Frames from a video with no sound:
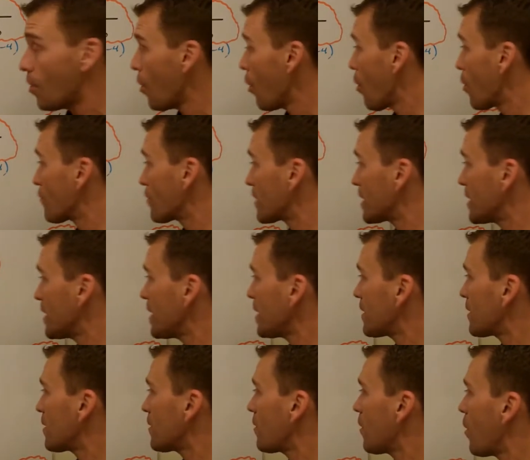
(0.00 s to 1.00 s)
Over
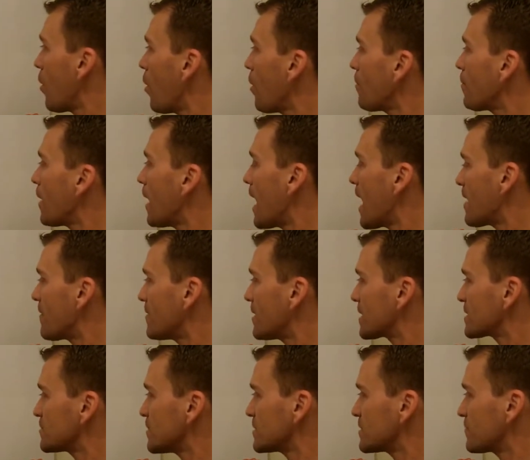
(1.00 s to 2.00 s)
here, I have an
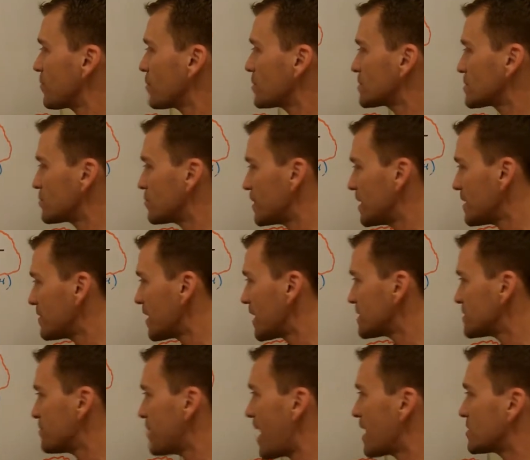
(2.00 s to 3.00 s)
x plus 4. Sweet,
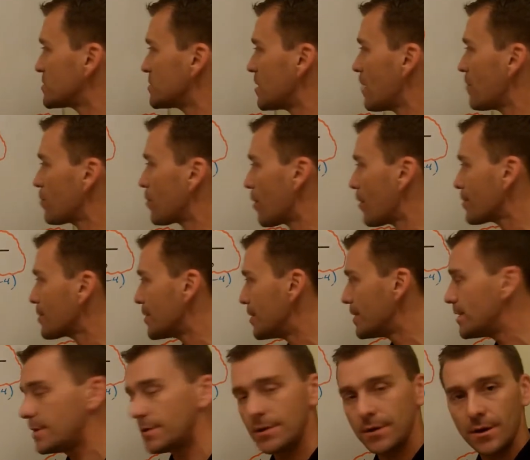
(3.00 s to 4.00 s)
that's matched up. We're all
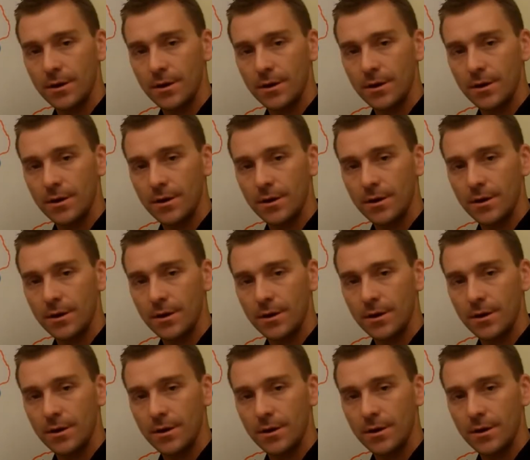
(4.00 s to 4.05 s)
good.